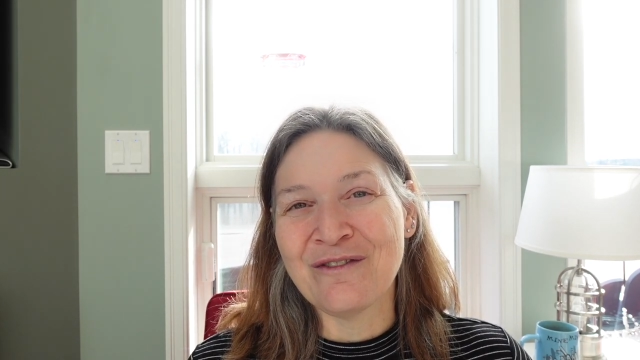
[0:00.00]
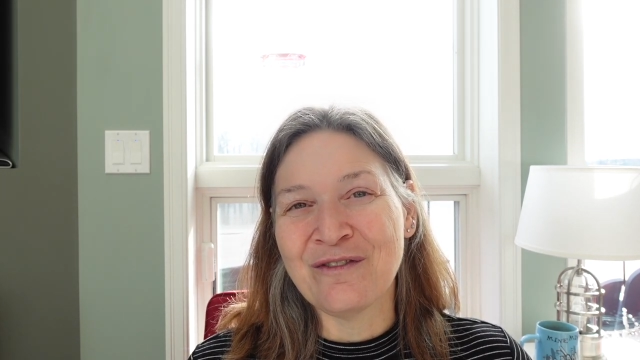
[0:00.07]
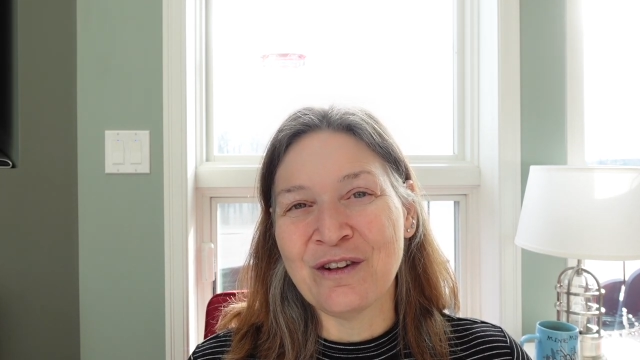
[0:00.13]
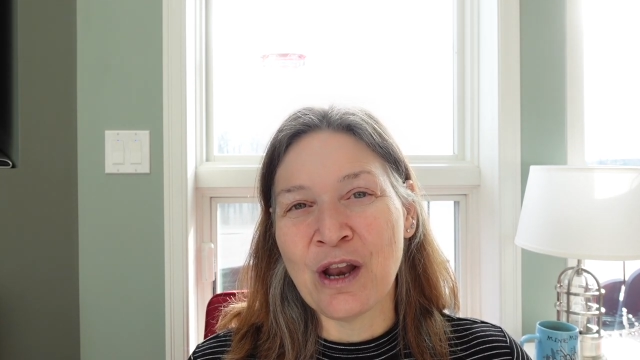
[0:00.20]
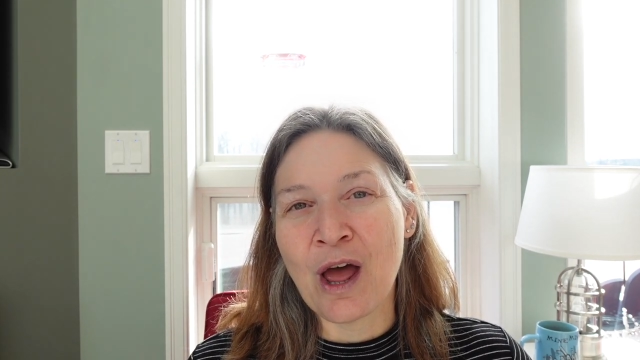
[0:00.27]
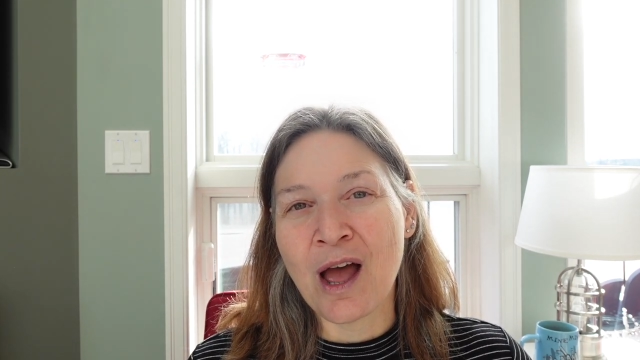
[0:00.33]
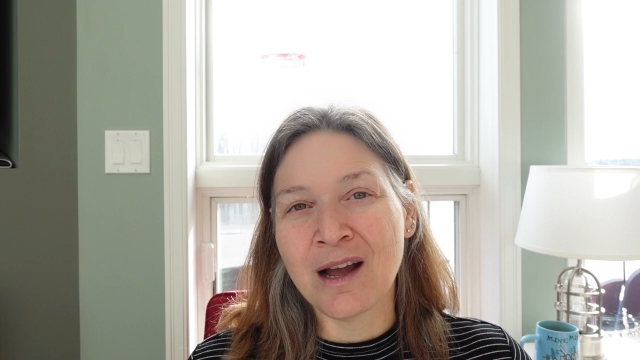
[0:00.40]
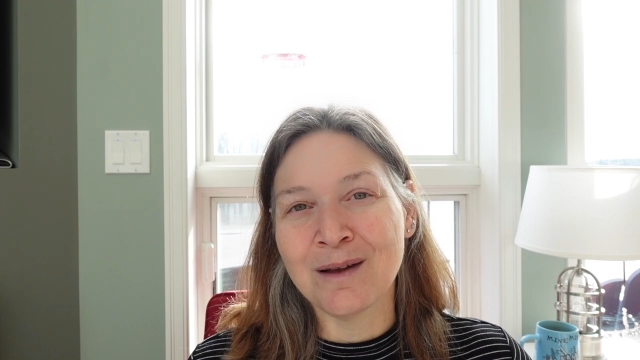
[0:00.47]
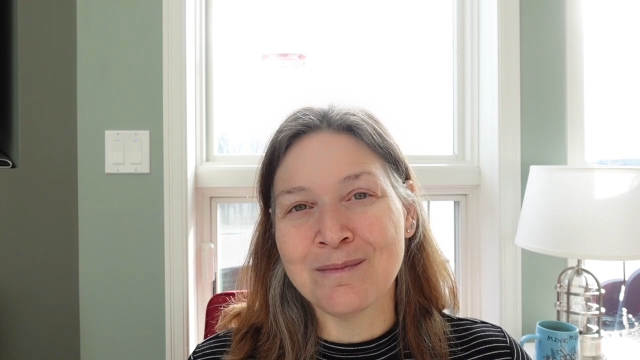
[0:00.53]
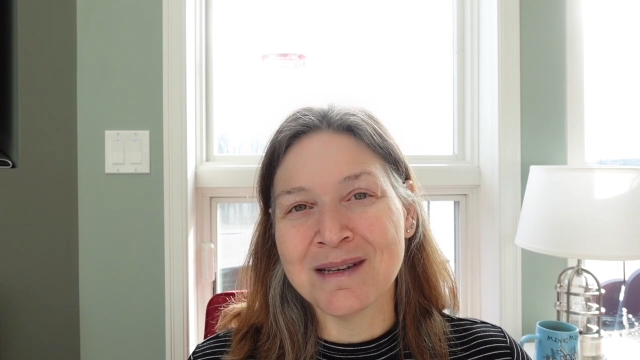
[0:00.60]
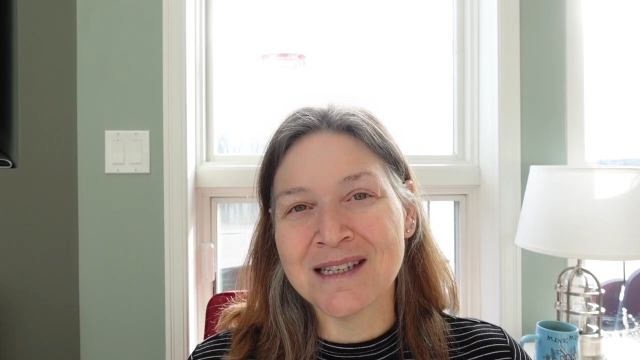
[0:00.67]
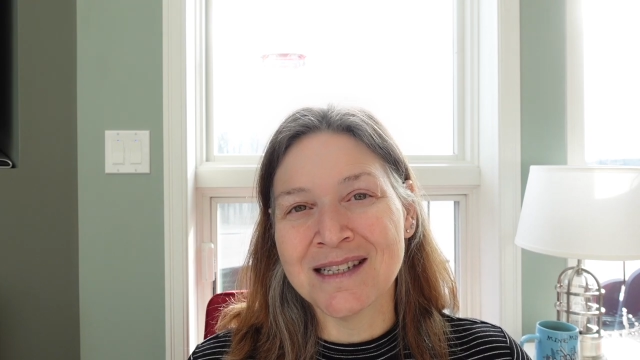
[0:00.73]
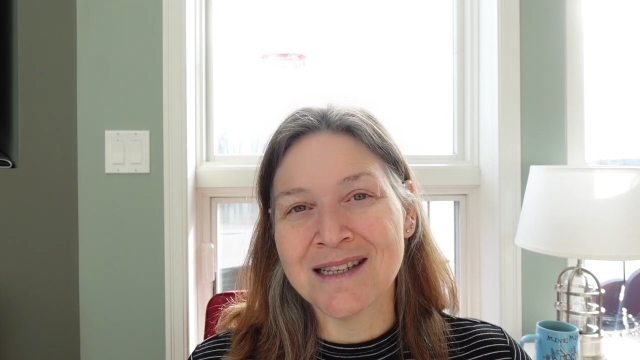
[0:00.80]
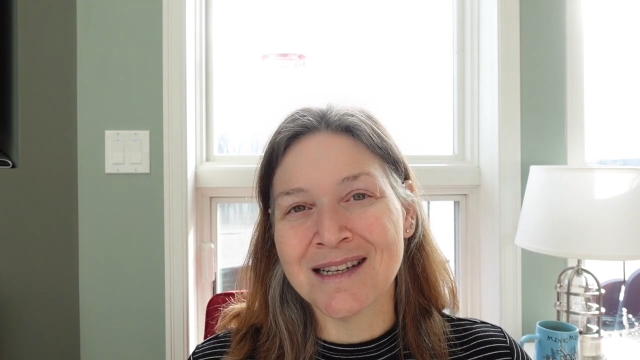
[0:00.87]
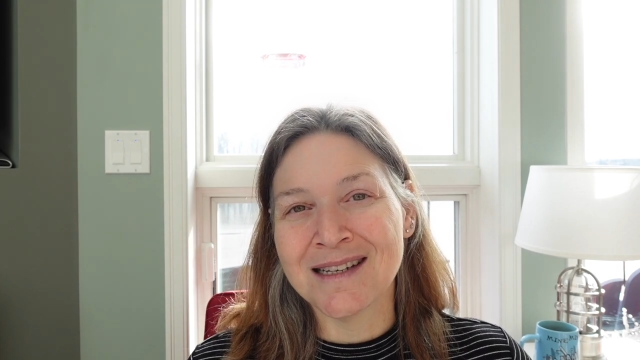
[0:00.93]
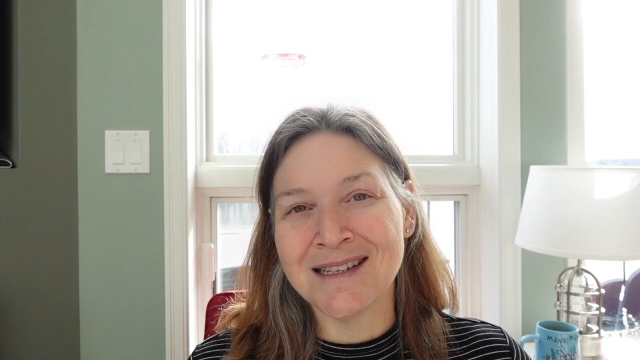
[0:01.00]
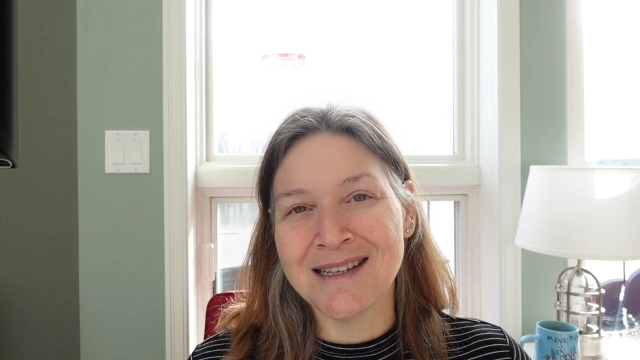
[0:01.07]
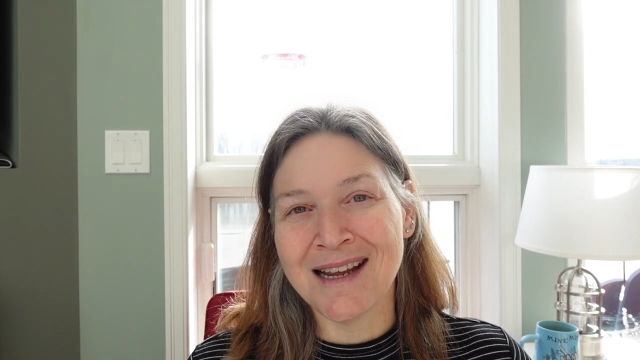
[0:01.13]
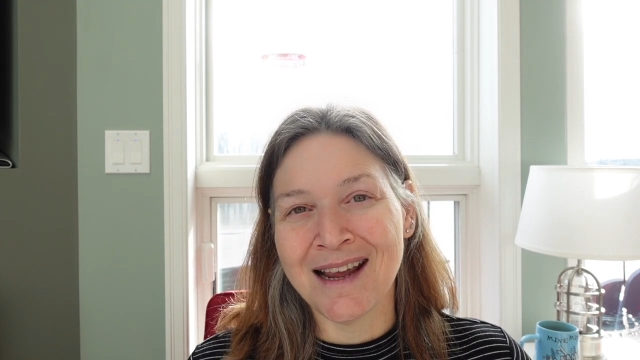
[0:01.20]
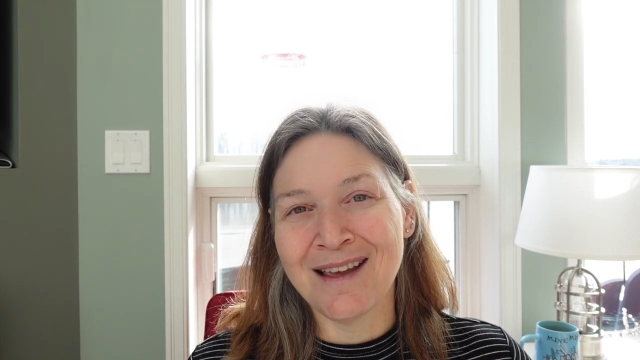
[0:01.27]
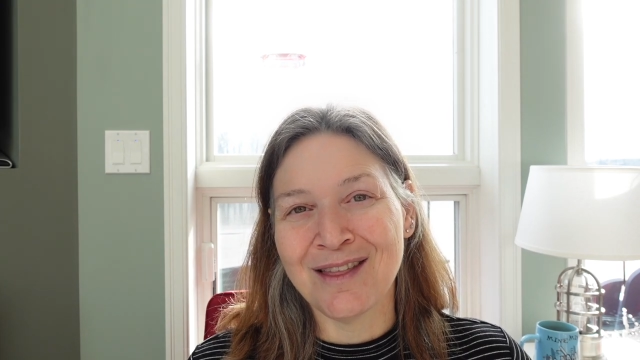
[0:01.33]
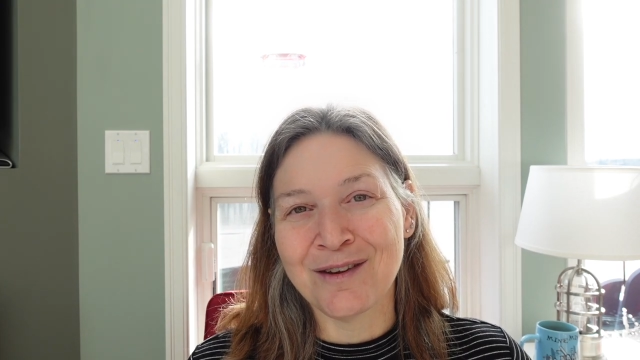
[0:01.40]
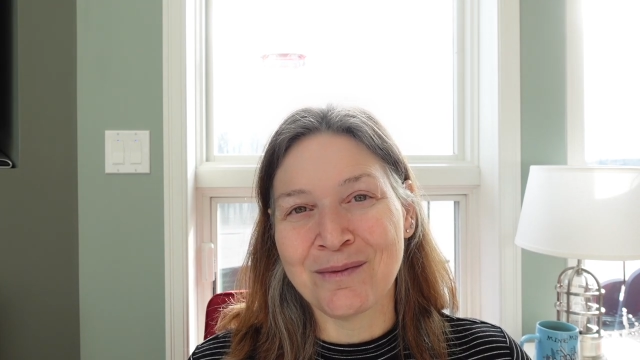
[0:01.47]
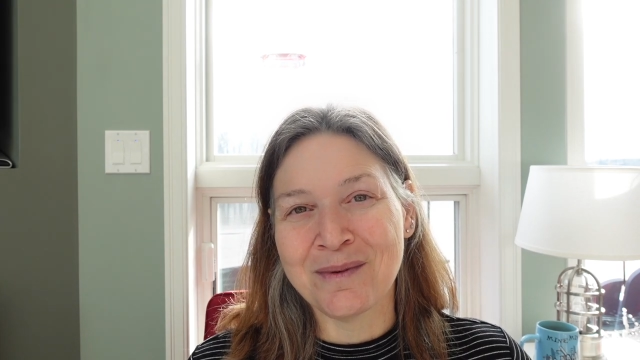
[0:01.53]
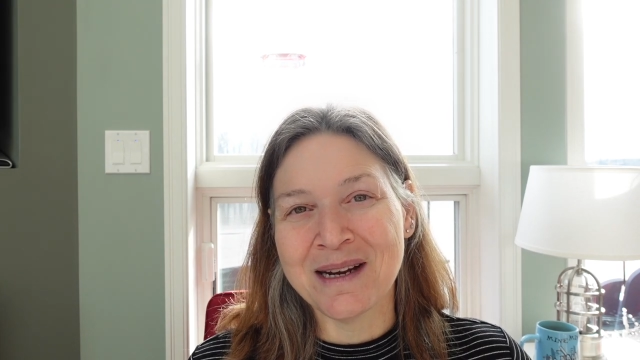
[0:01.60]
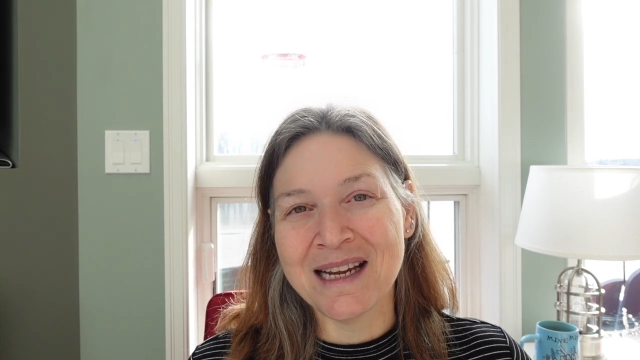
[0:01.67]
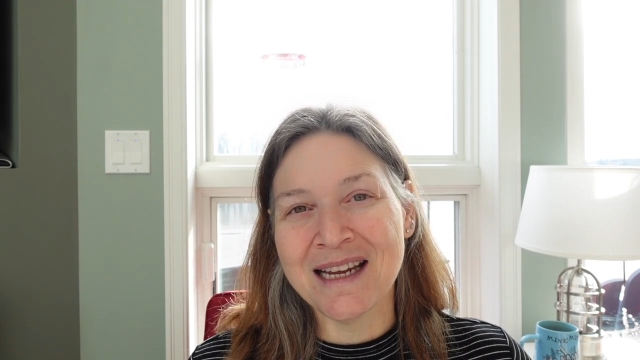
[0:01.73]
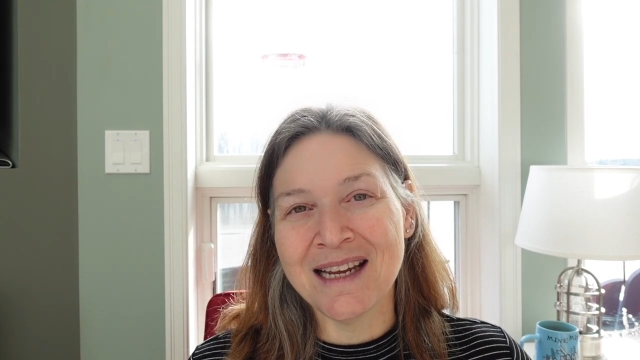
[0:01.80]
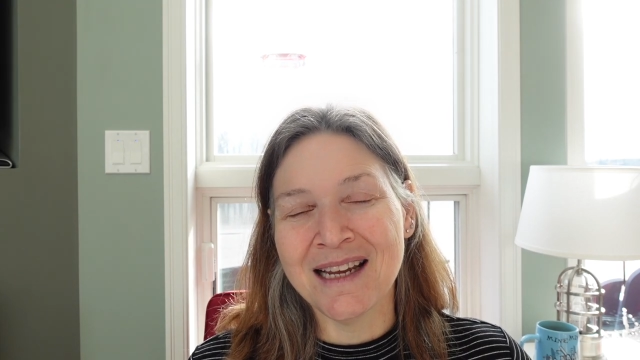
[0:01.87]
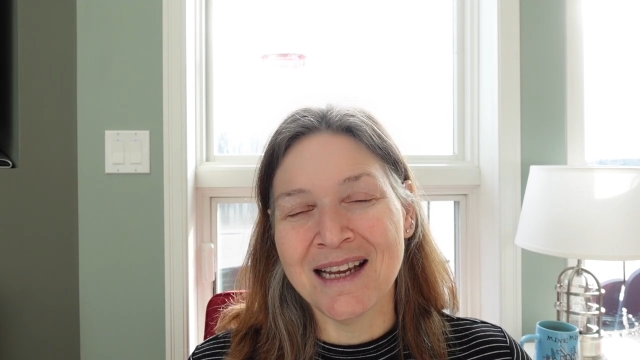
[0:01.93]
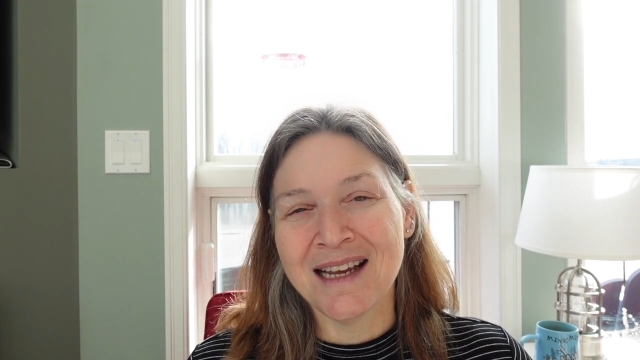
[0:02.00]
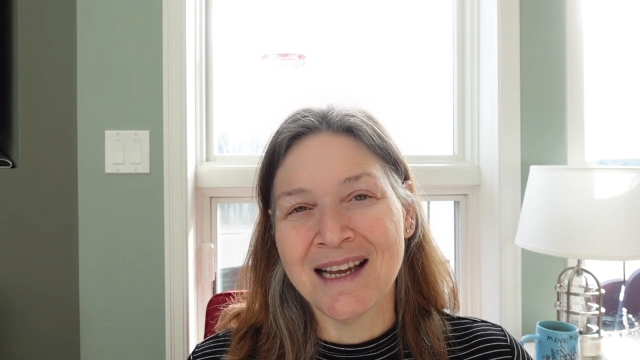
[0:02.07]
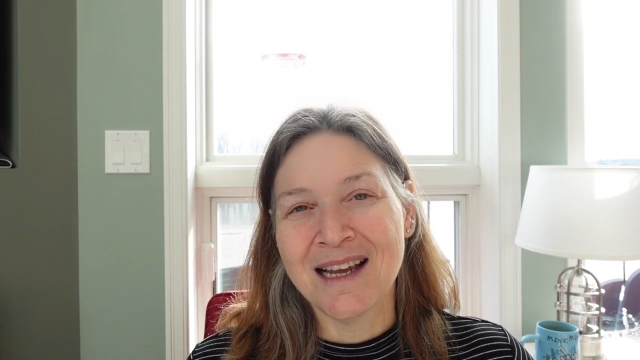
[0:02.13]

Vlogmas Day 3.